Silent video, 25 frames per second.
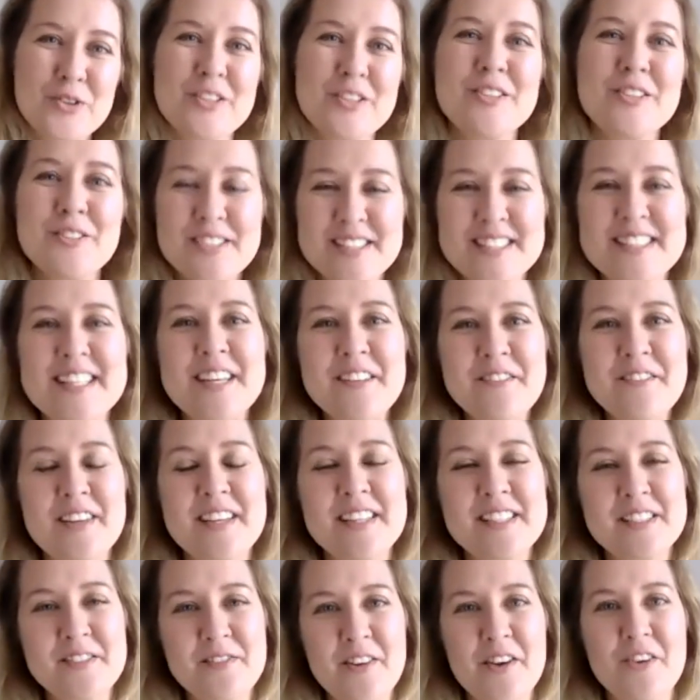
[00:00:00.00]
CV
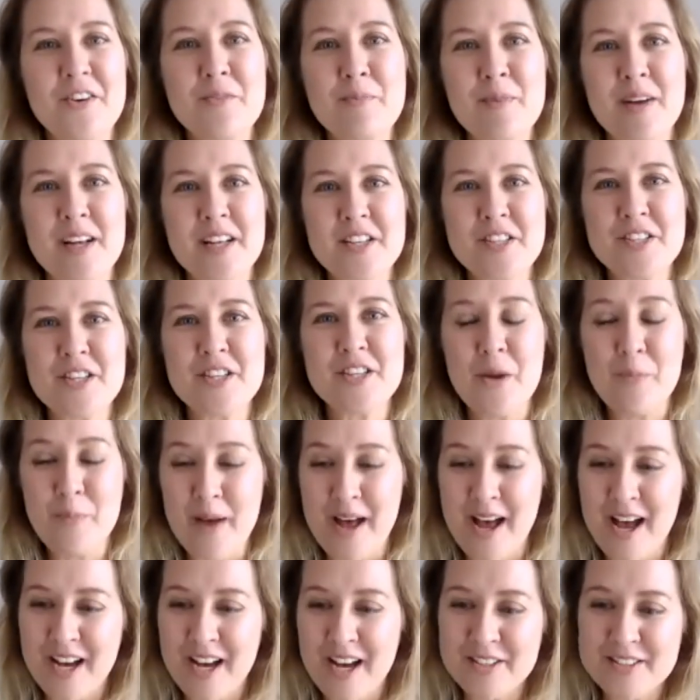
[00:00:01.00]
is very much
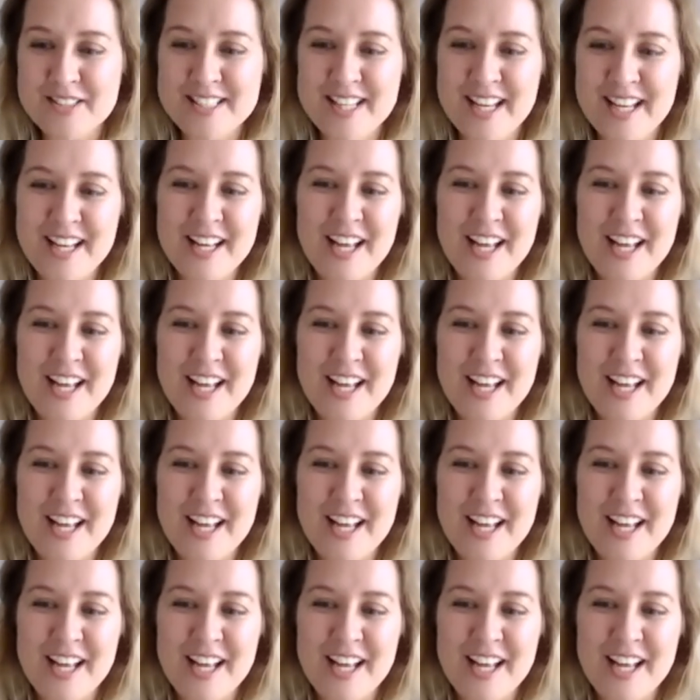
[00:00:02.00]
about